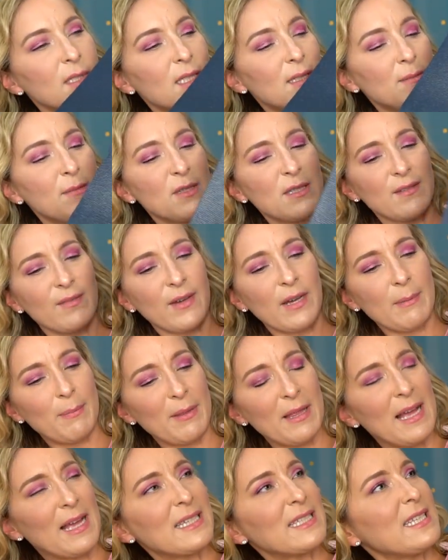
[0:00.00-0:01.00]
smells very
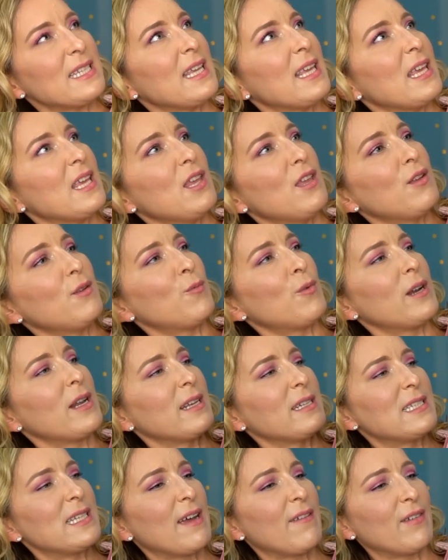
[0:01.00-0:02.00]
plasticky. You'd
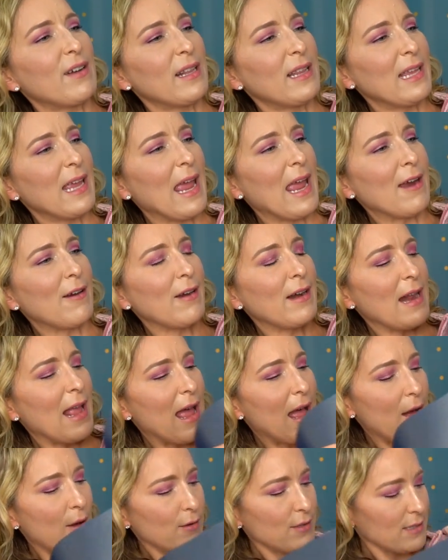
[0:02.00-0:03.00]
want to definitely air it
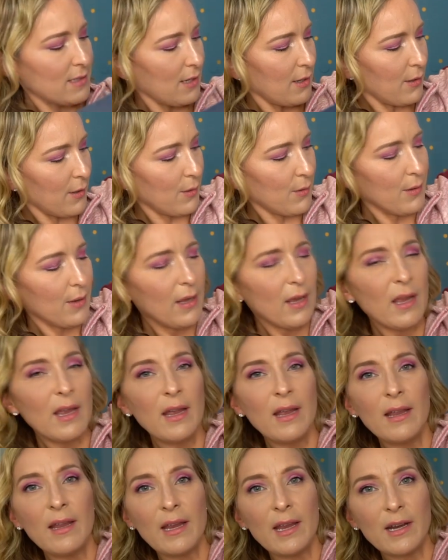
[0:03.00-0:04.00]
out. So
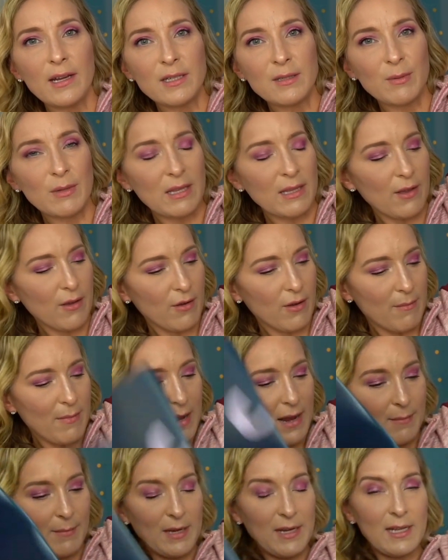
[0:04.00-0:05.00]
here's what the yoga
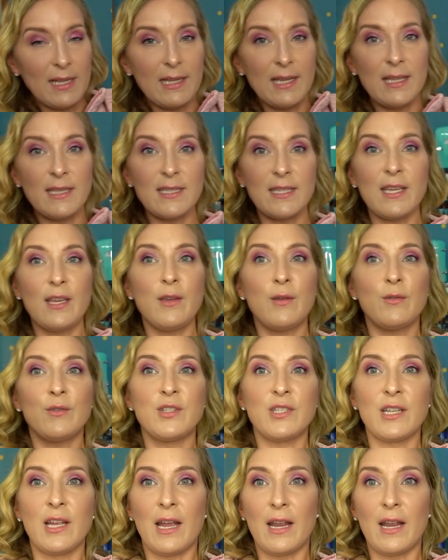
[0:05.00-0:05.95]
mat, I mean, like it's huge.